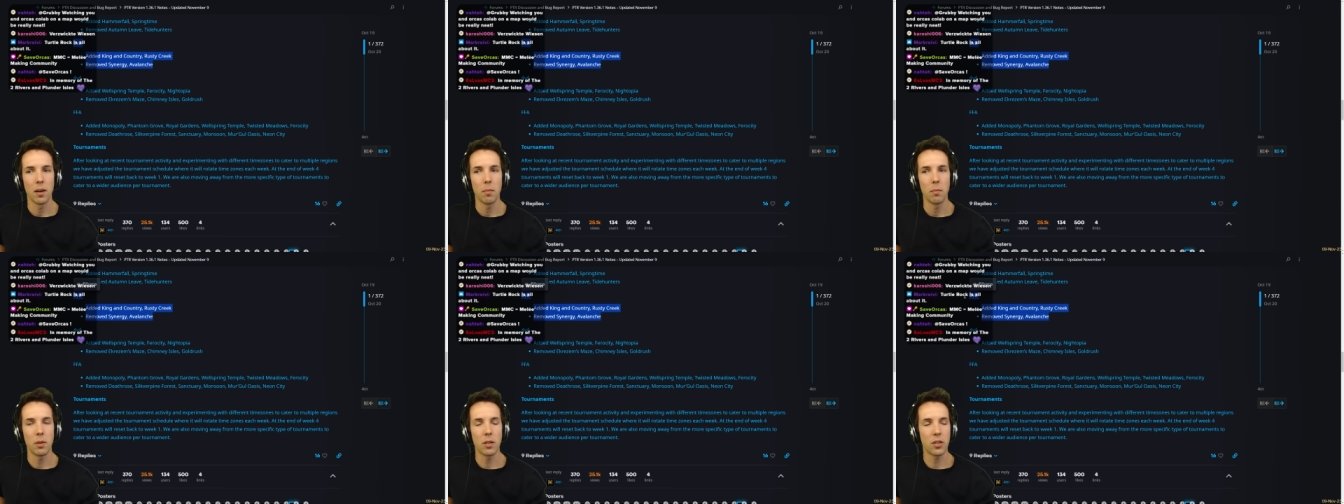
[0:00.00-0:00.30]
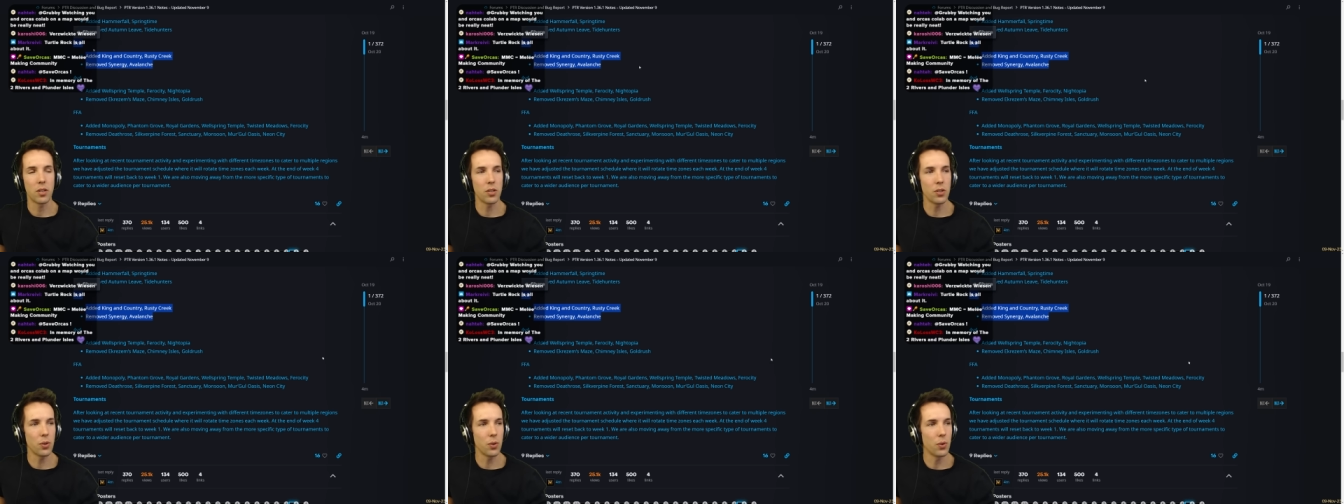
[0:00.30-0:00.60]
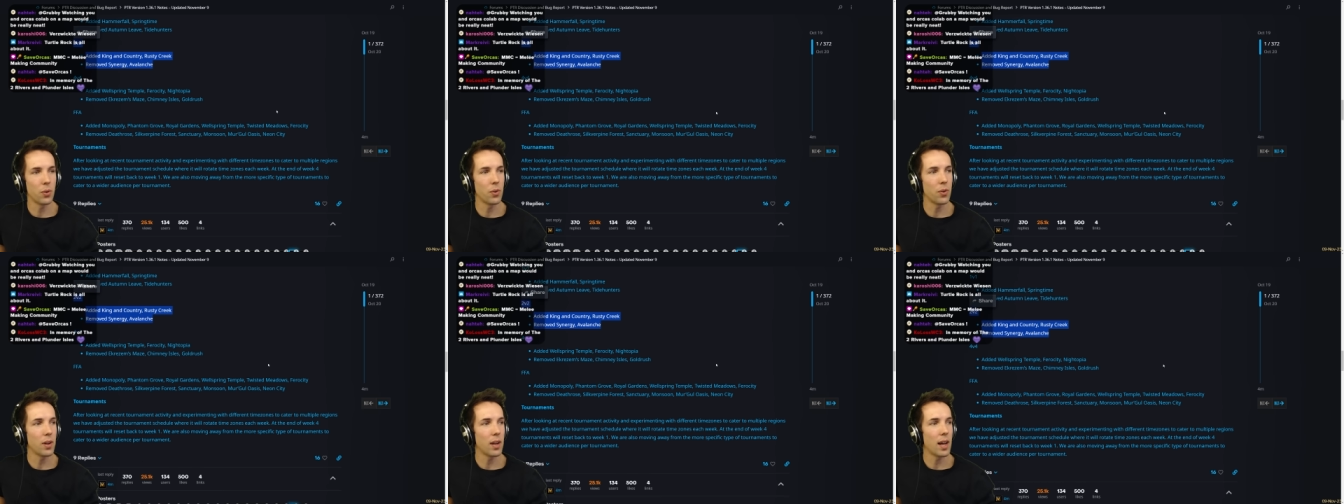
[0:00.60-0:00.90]
But
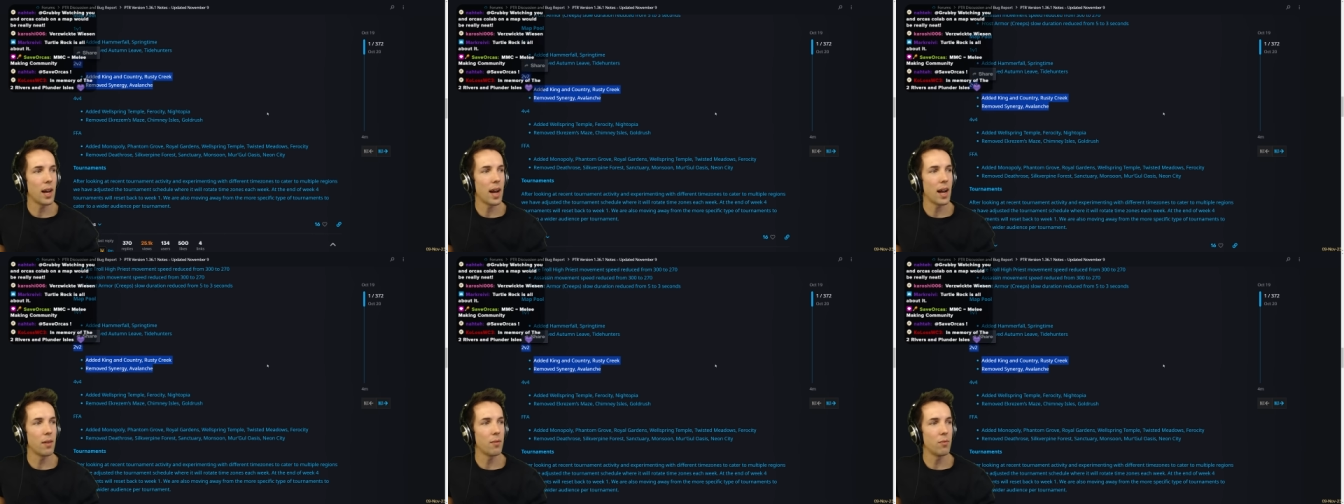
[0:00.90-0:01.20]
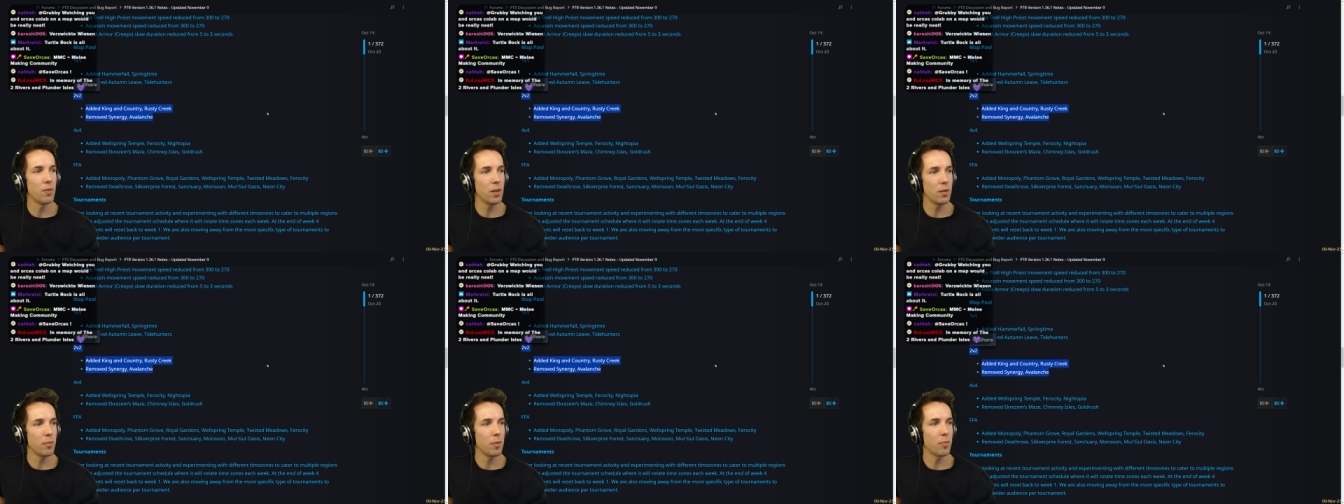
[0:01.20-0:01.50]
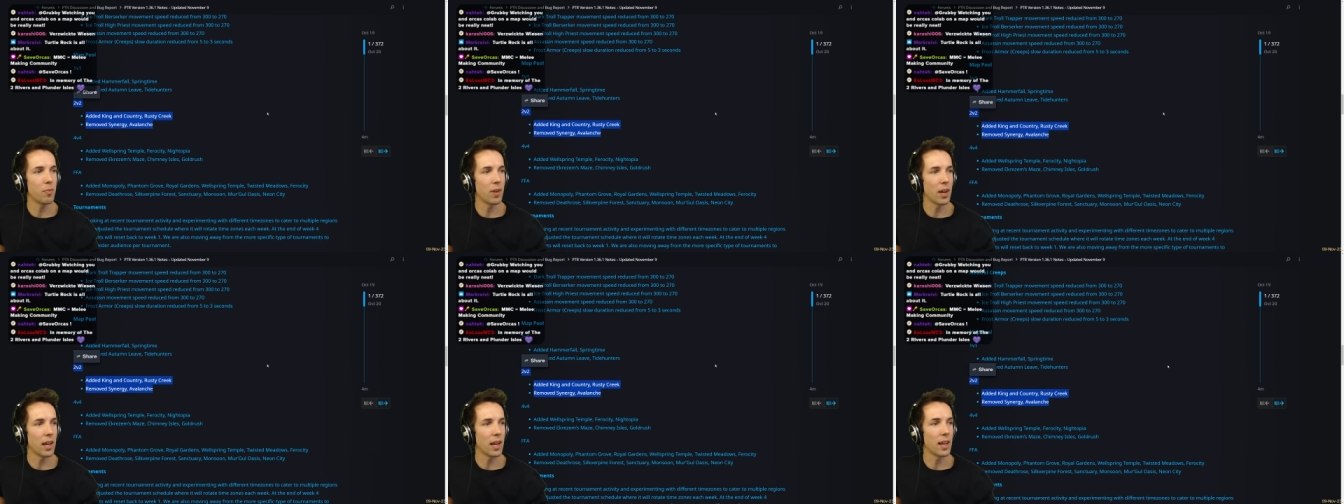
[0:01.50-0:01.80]
soon I will be
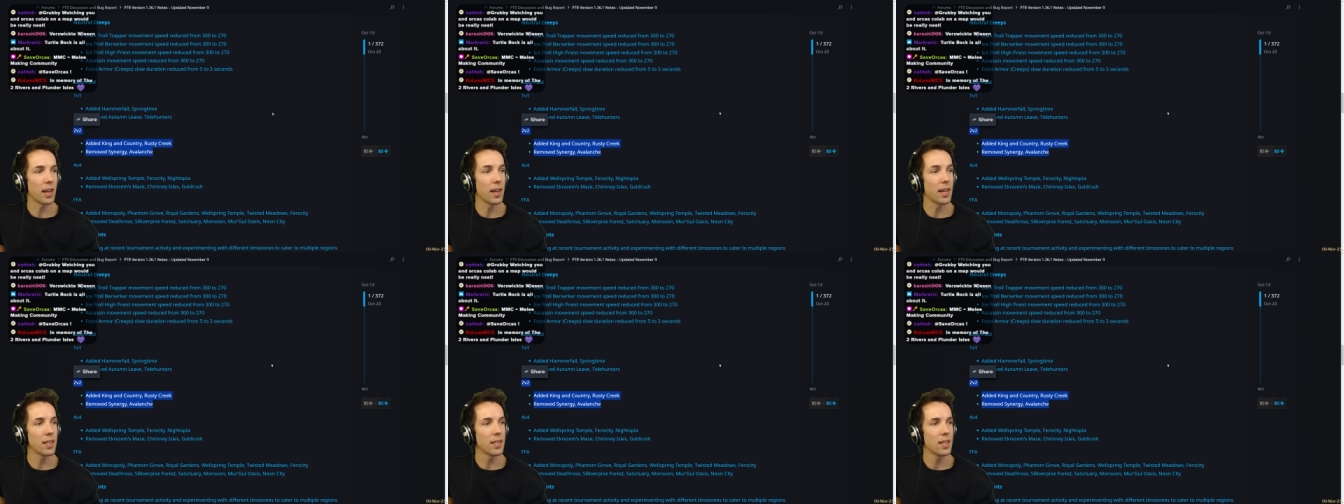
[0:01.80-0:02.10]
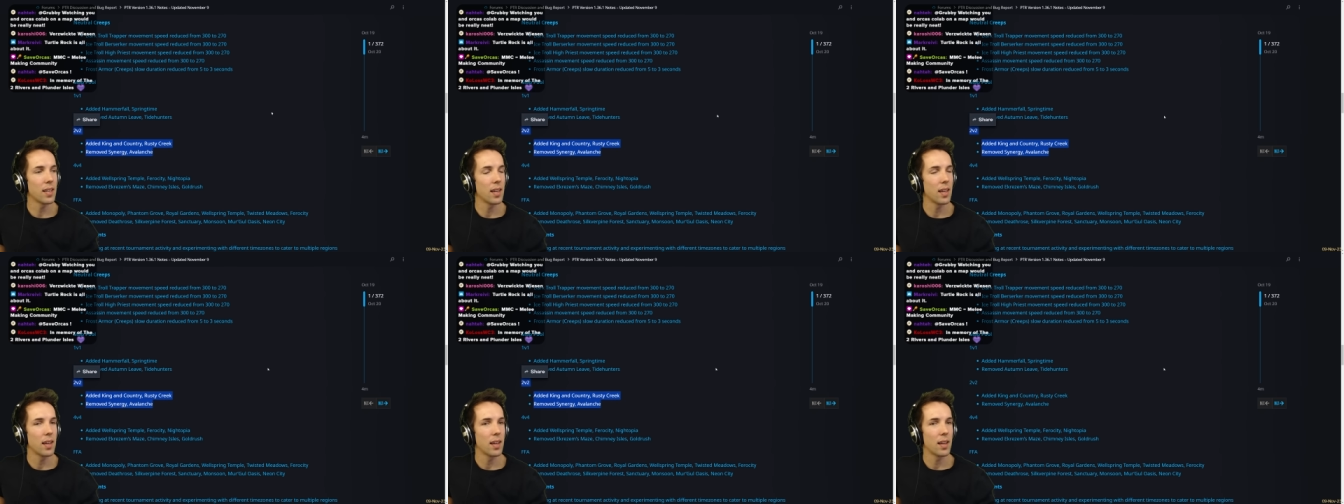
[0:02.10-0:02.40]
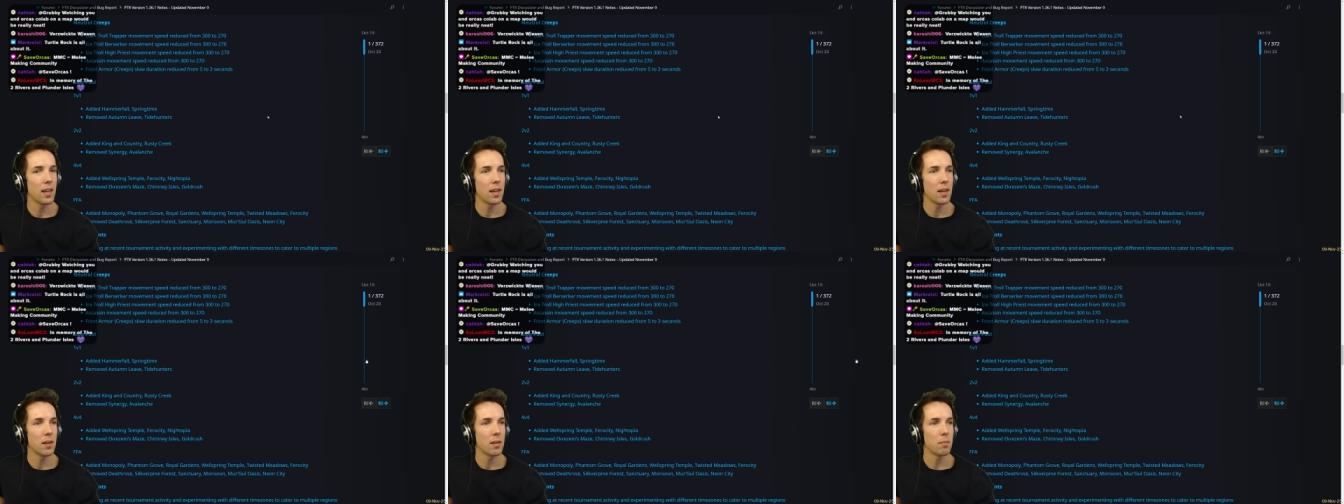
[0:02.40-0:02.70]
playing it
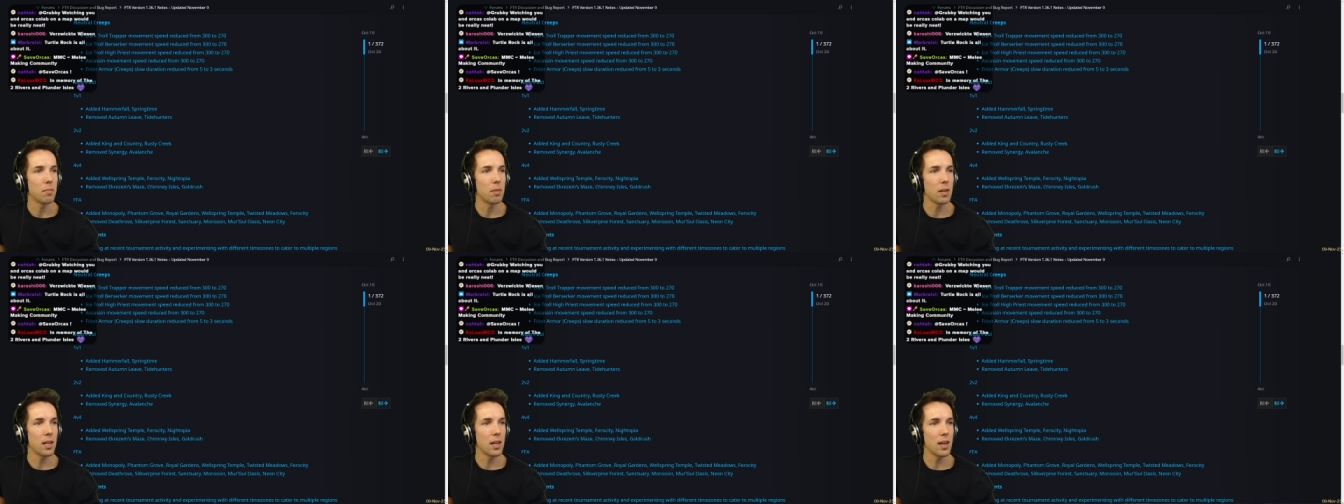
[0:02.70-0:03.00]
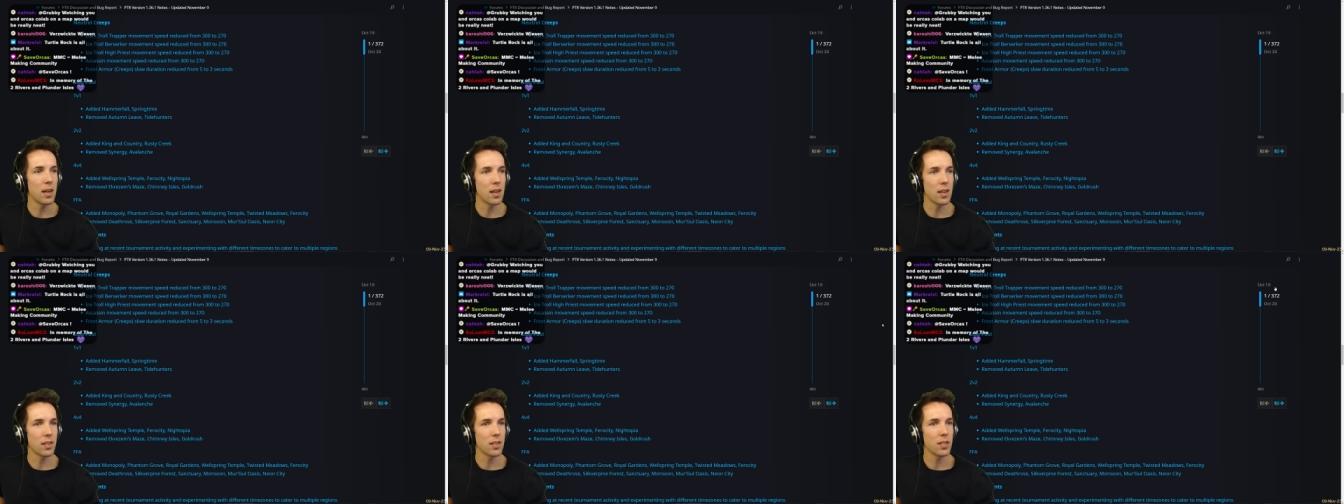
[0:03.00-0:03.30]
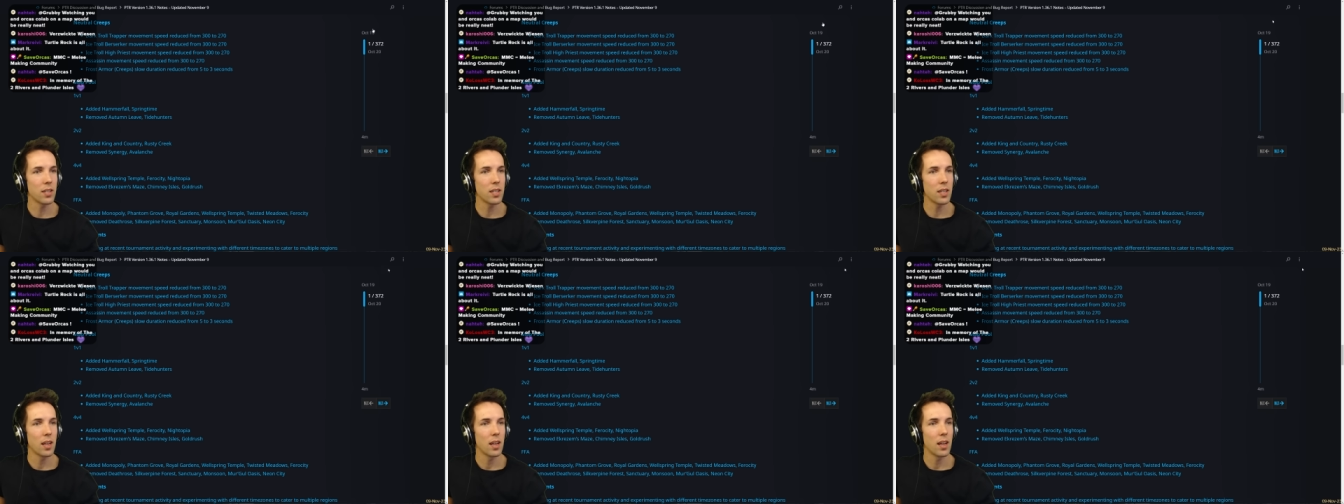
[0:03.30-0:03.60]

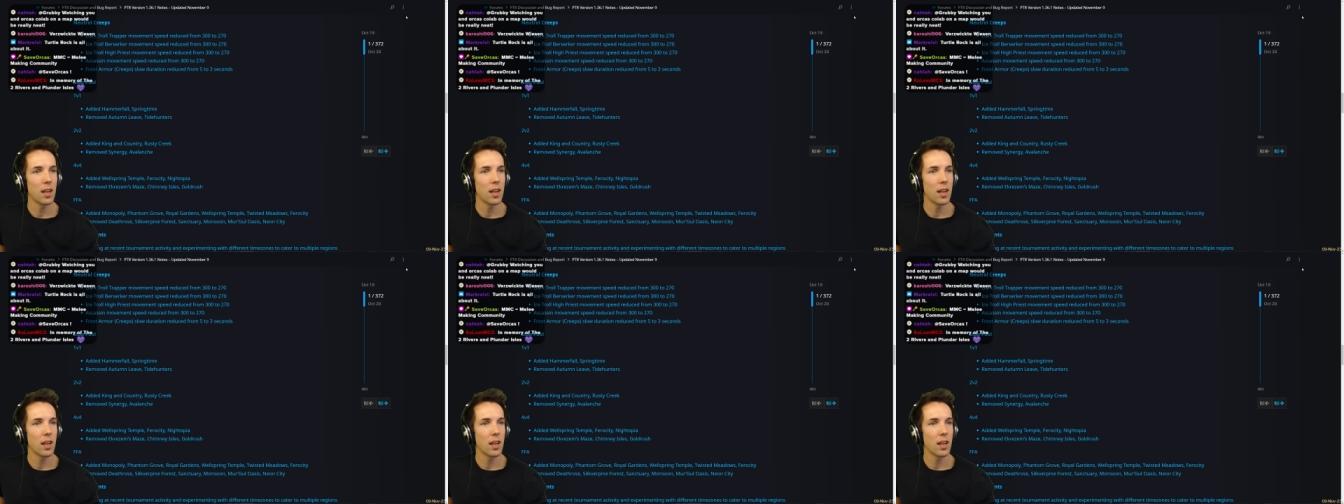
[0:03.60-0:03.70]
because